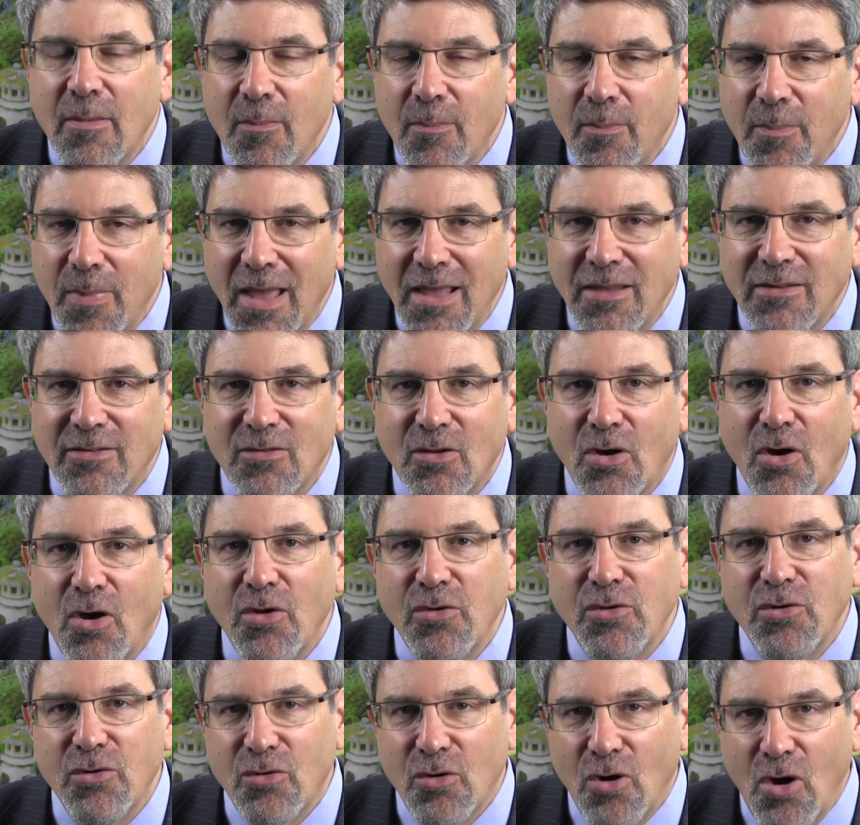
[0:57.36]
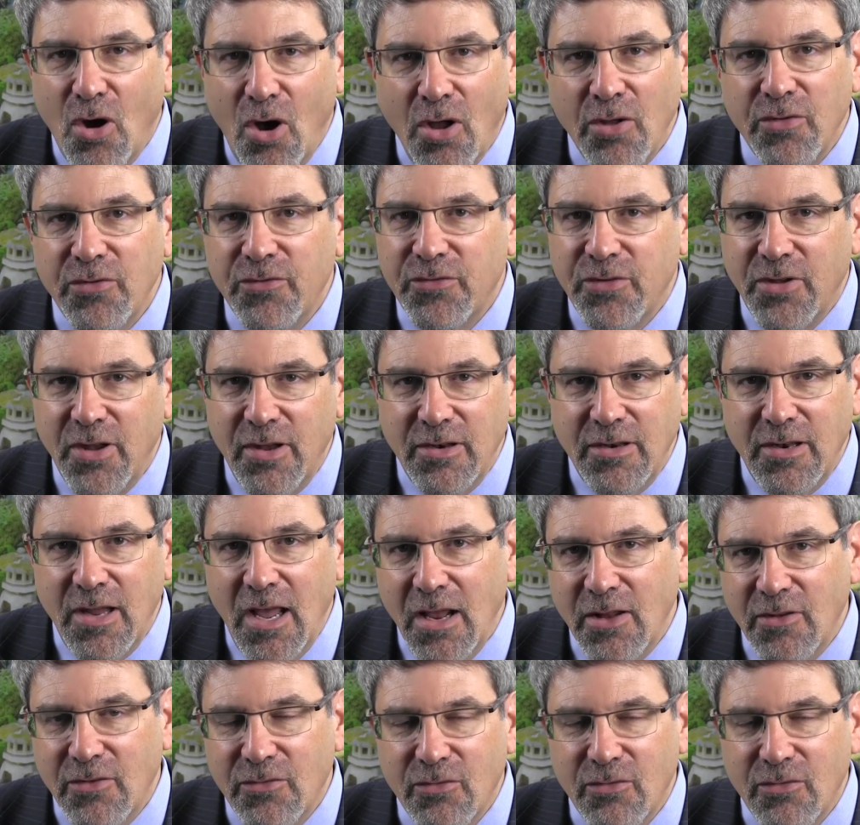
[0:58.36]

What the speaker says: based on your onset date.